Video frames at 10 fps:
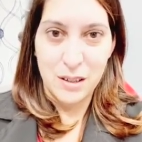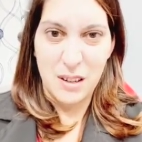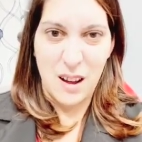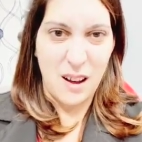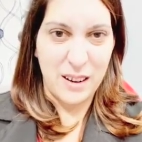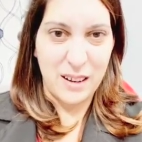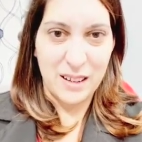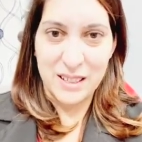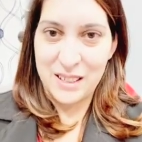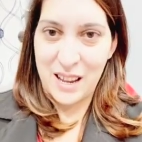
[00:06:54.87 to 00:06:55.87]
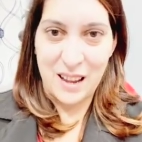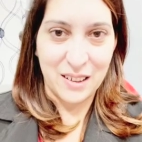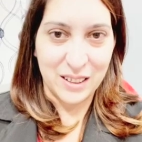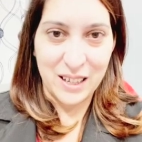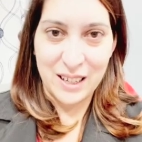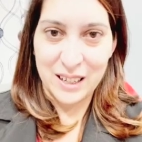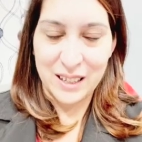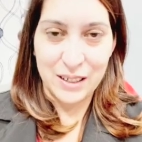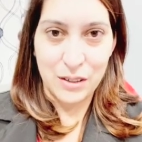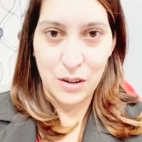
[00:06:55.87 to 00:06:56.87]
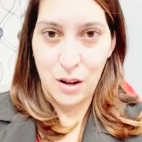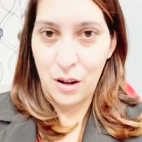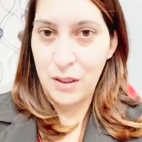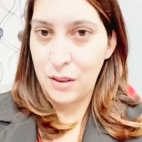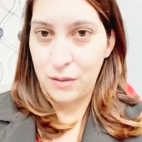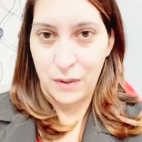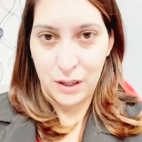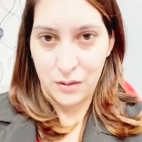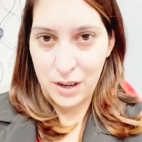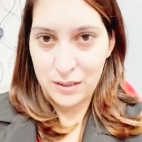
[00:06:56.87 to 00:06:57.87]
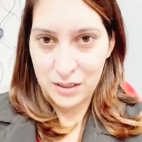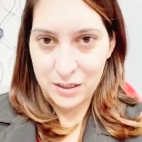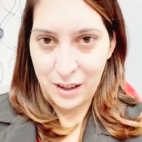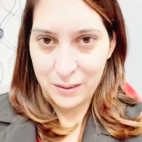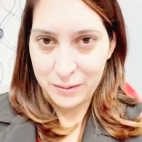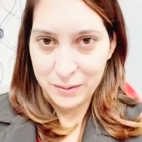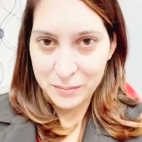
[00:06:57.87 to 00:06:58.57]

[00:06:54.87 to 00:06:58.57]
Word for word: knotting and tangling and all the other fun, crazy stuff